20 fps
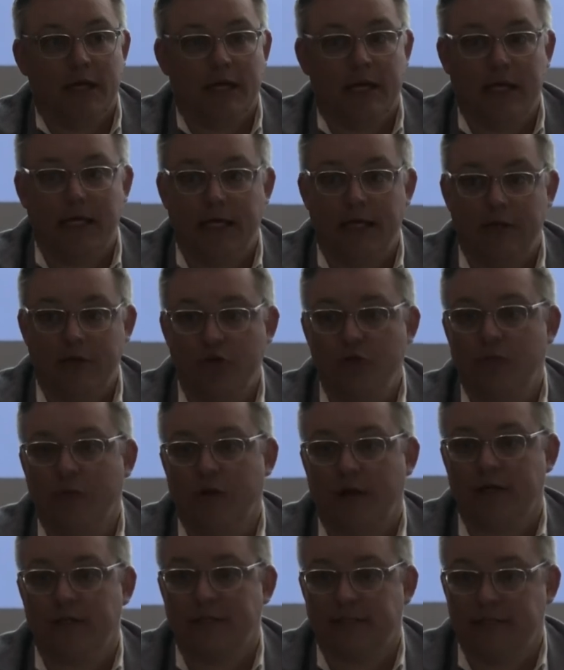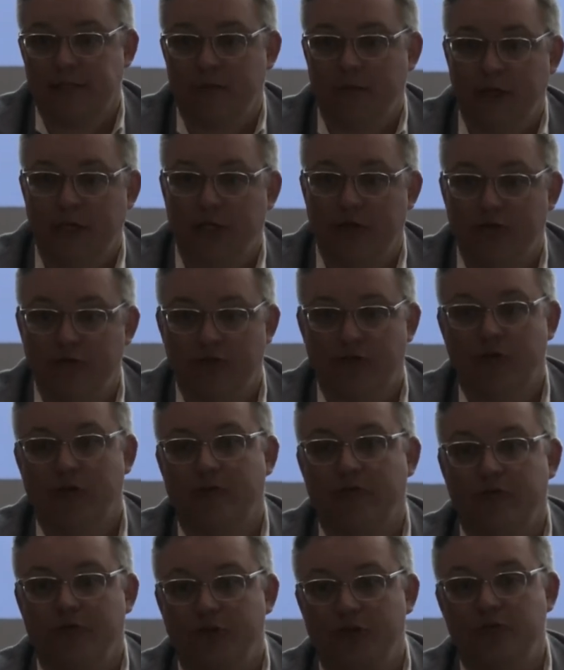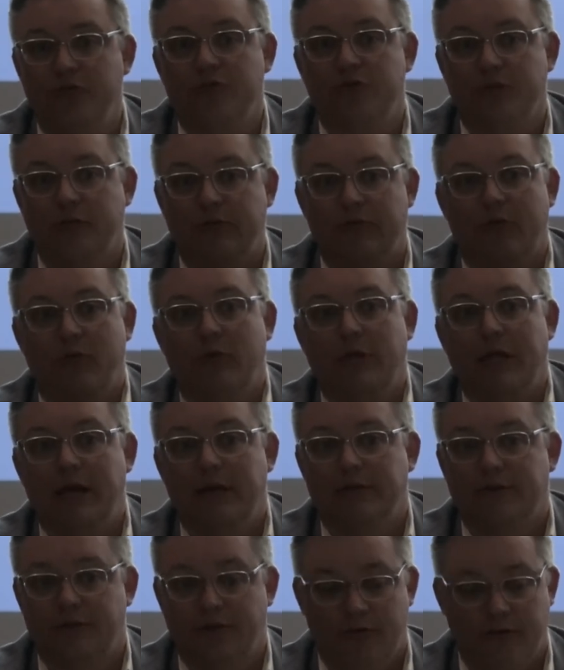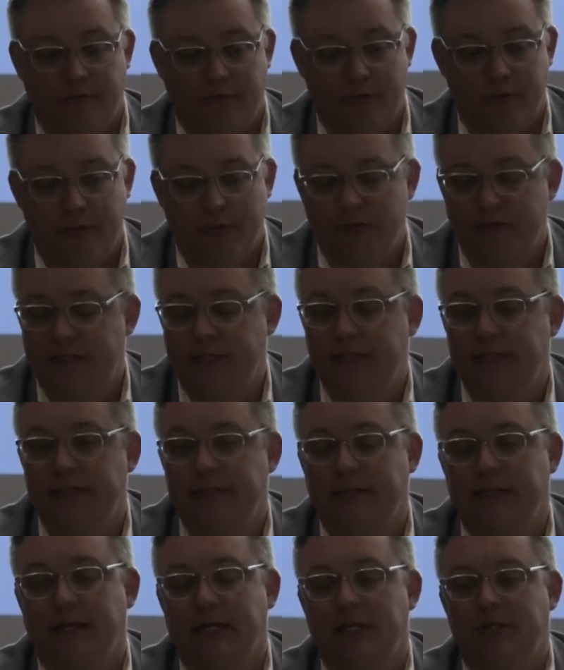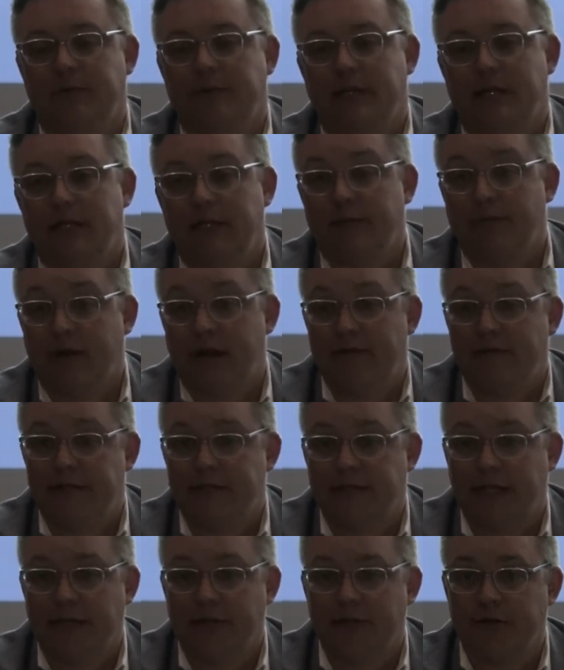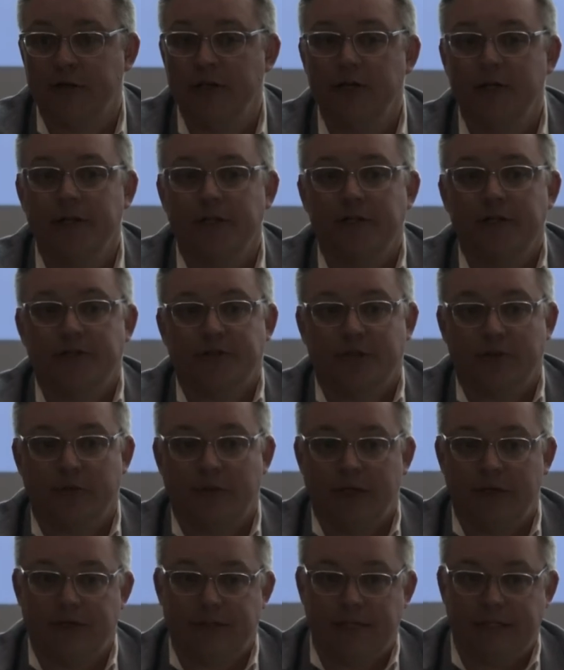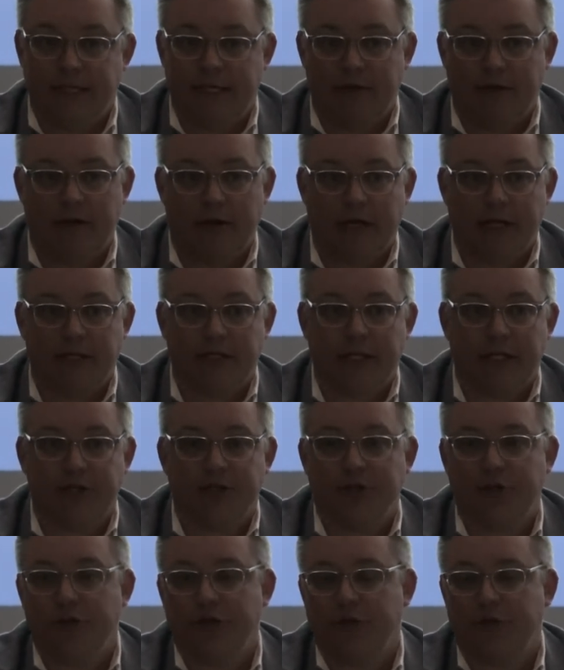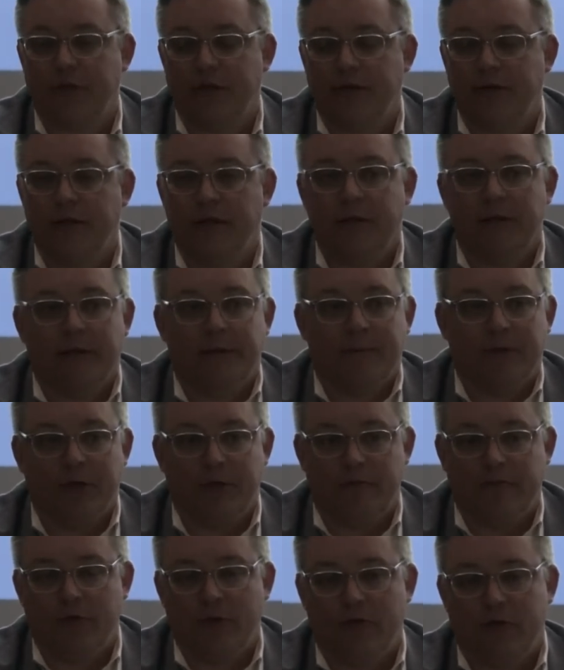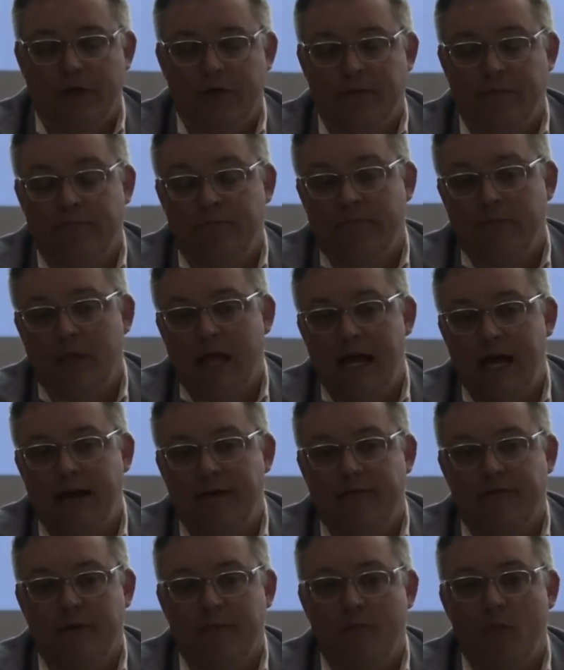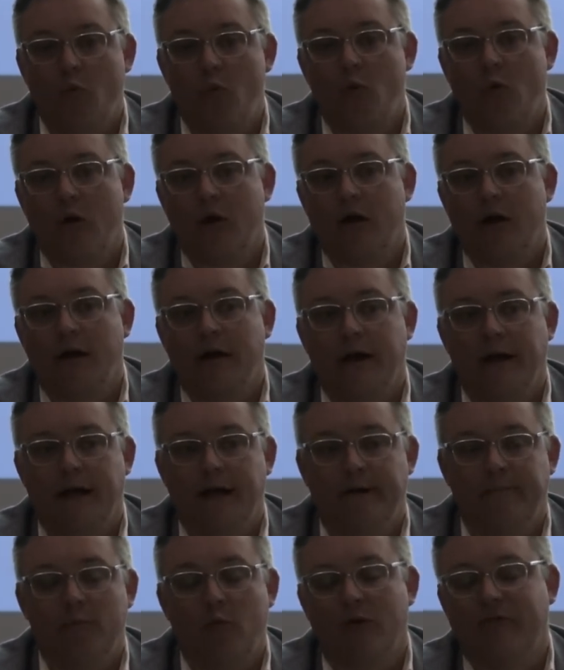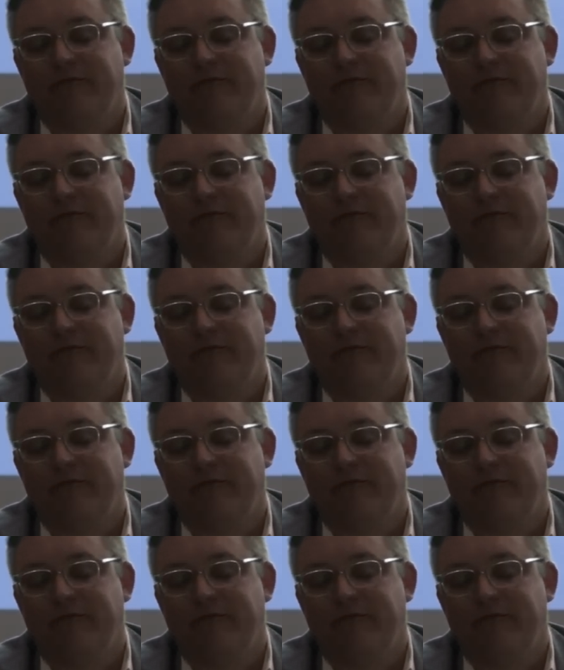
a new process that we can use and roll out so for both cities' engagement and the private sector. So when there's a data architecture, you can have more